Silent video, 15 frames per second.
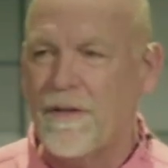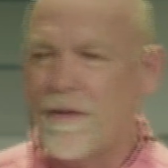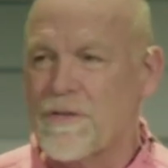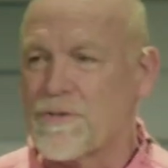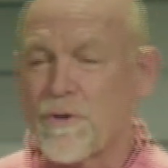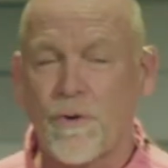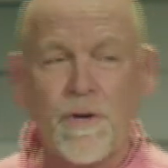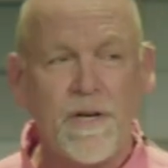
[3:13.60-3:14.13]

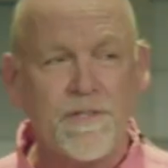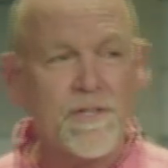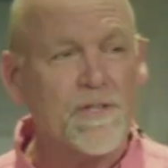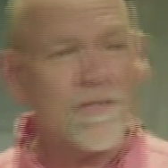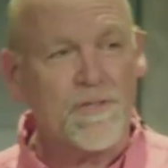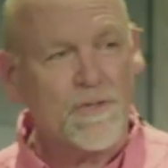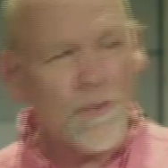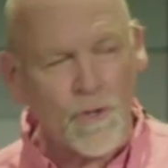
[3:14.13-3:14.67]
So he
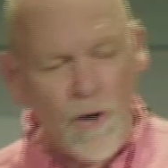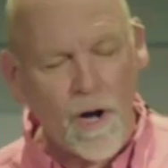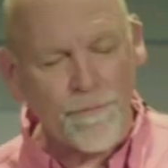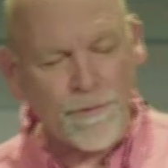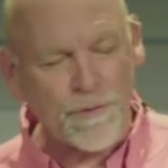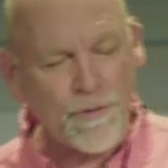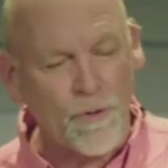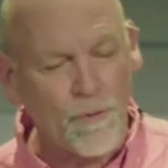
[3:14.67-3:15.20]
just took off
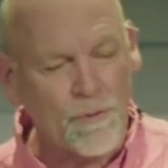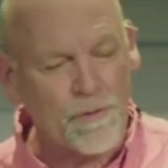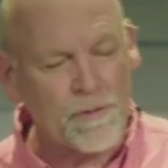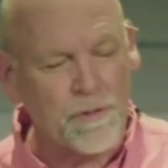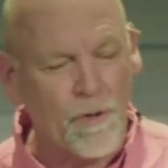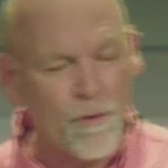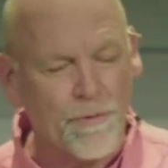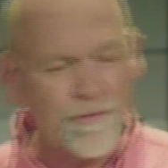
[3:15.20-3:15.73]
his old
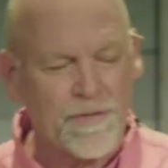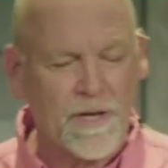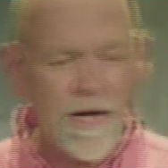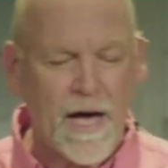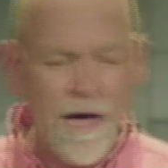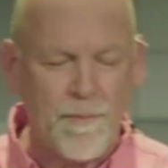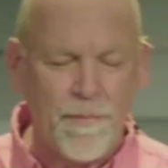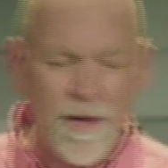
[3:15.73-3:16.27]
clothes. The
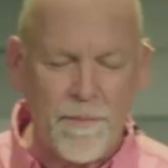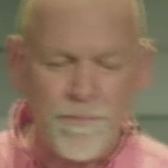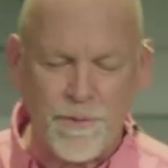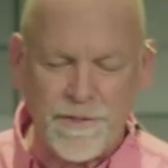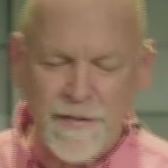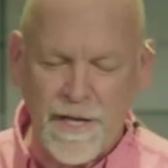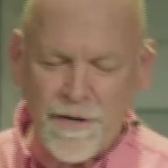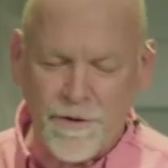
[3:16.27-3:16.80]
con men
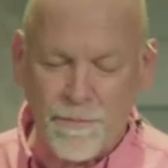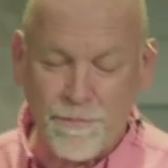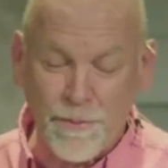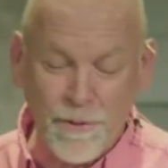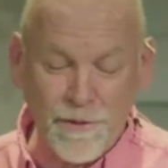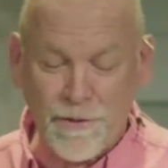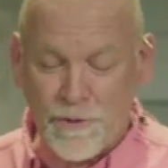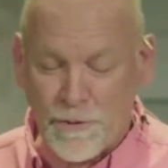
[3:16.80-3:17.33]
pretended to
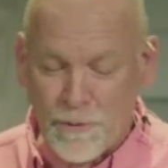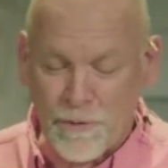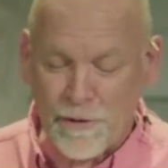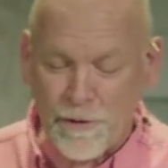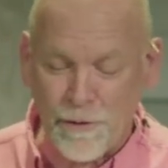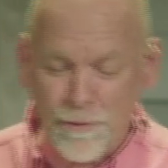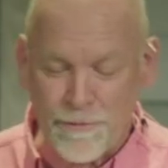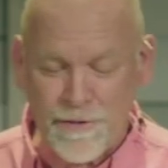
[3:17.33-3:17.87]
put the new
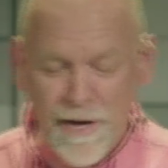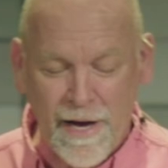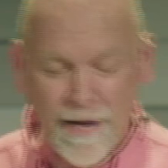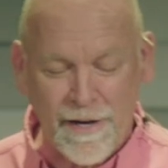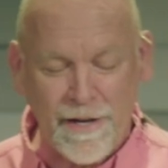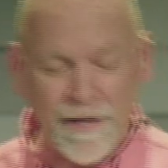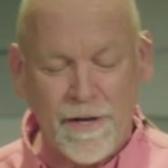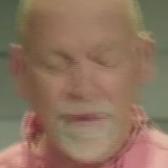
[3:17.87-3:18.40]
clothes on
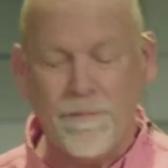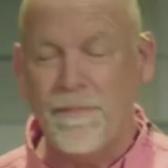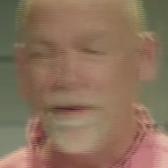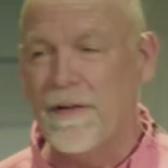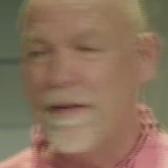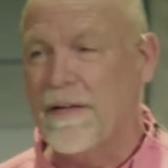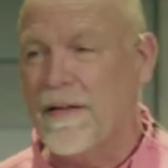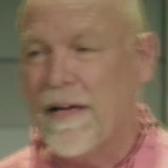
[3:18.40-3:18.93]
him,
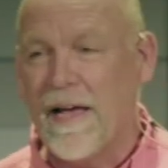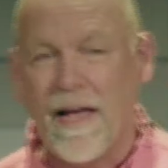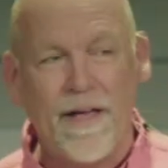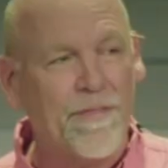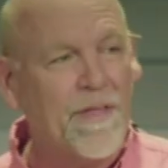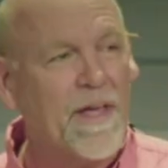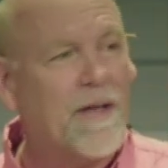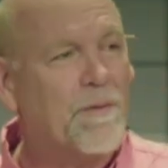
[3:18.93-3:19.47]
and
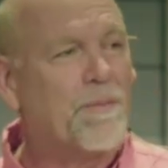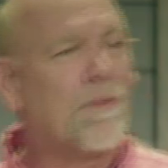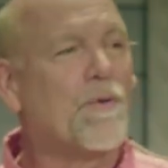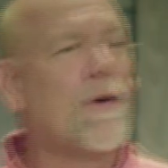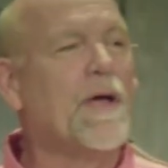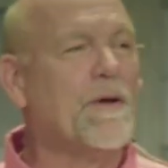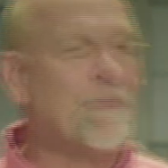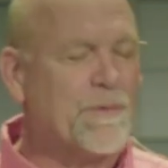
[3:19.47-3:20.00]
then a
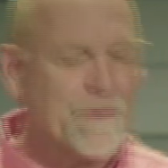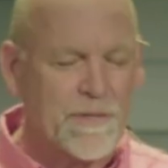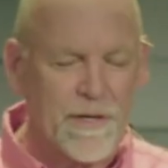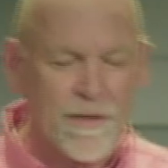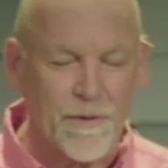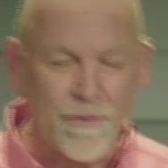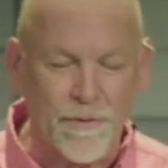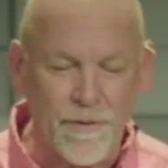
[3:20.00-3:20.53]
parade was
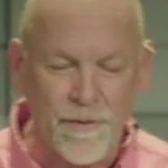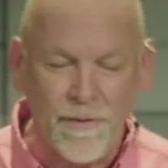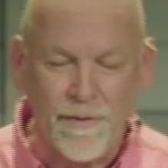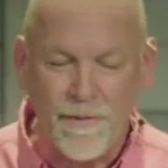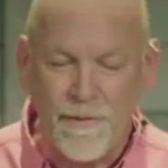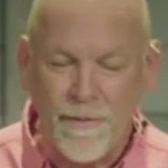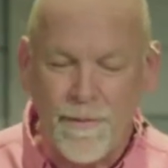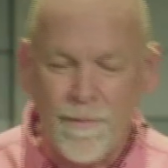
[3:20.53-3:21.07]
held.
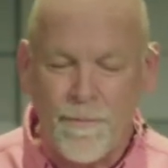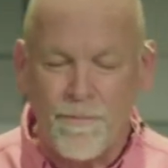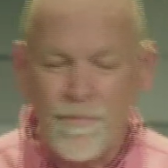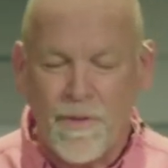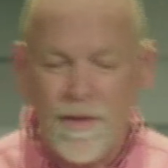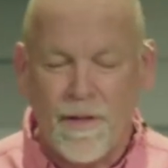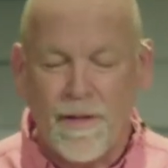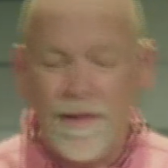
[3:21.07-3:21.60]

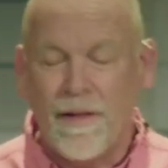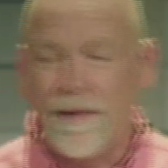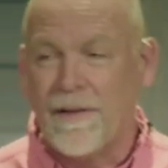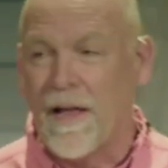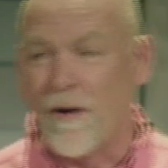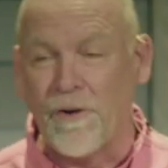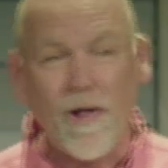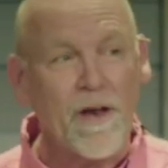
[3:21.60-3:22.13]

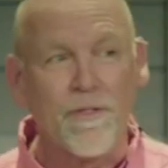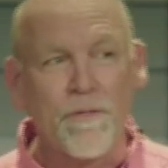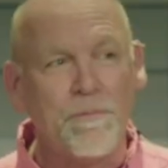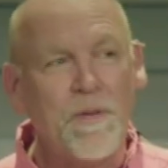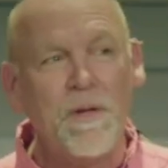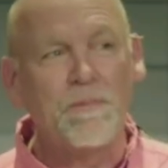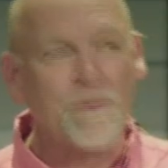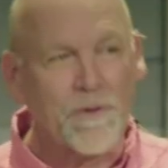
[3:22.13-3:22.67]
Now, none of the
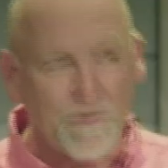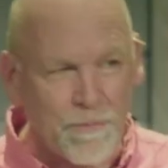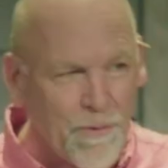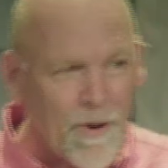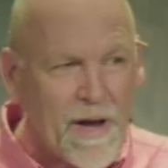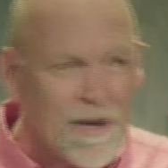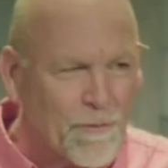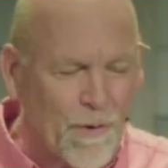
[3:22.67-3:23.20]
people in the
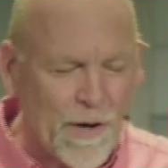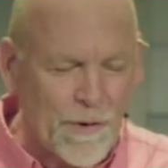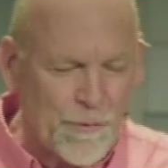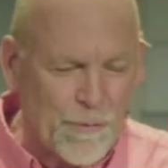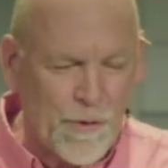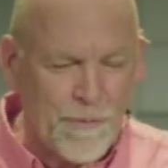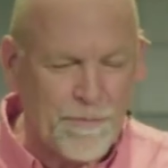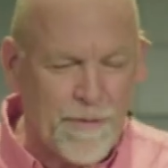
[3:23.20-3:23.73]
parade wanted
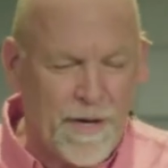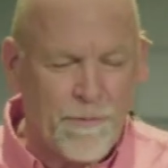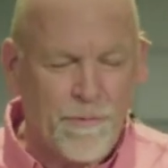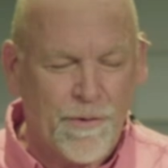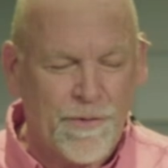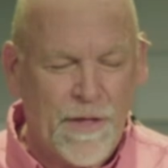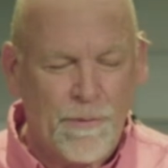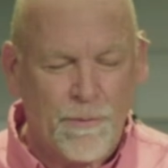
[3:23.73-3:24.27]
to admit
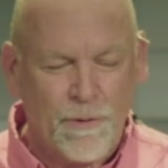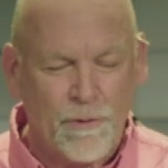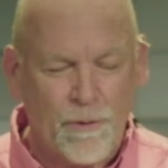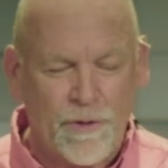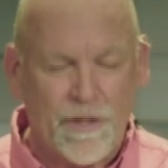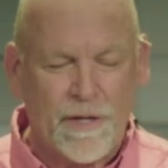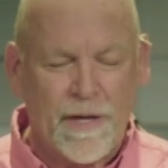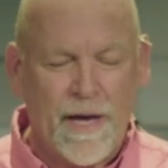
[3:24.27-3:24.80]
what they were
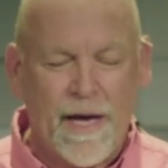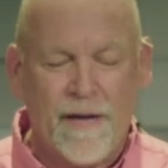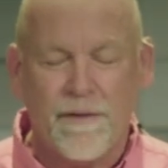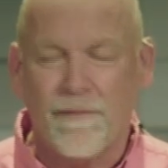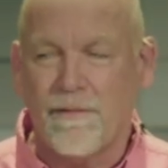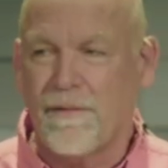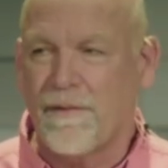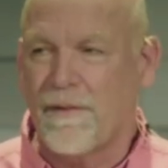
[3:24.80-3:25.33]
looking at
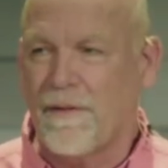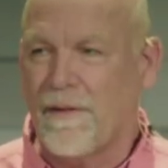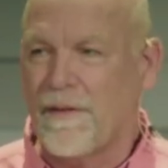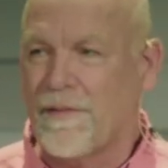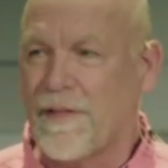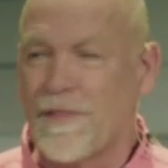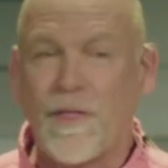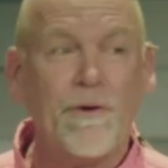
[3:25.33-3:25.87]

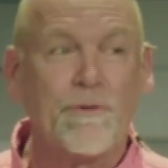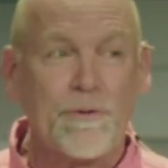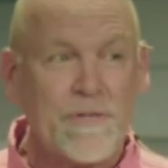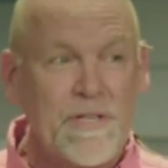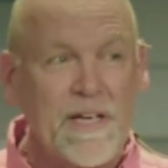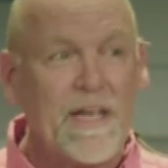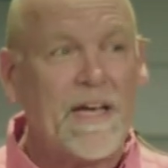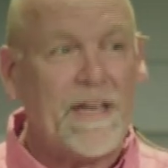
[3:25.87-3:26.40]
that they were
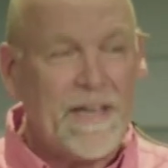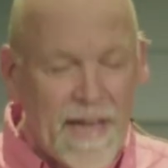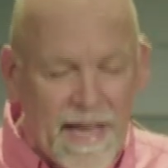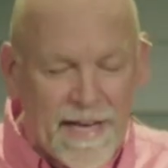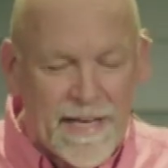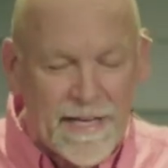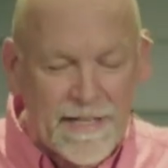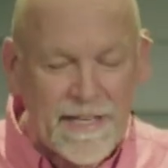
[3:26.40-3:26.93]
seeing a
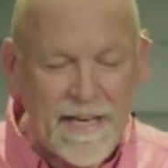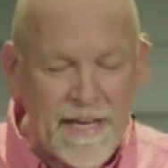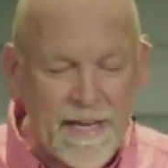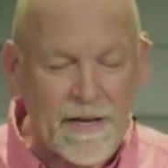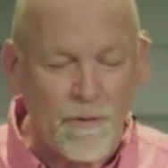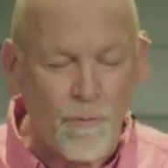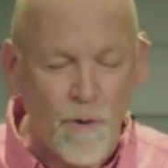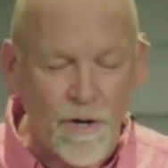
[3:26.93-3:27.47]
naked
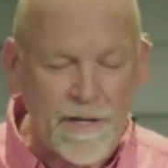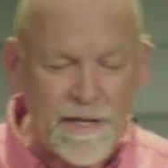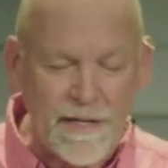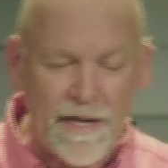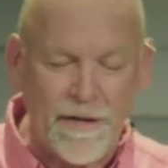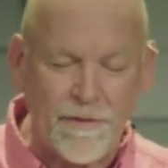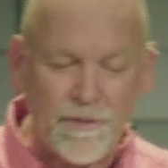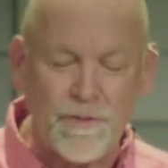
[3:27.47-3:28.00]
king walking
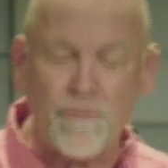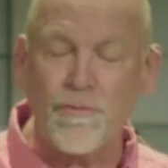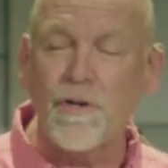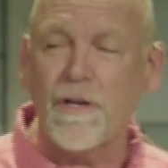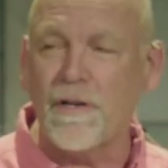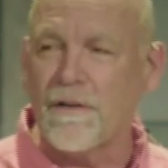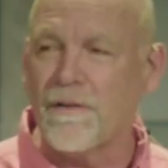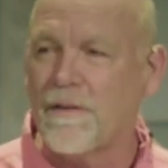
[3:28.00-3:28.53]
down the street,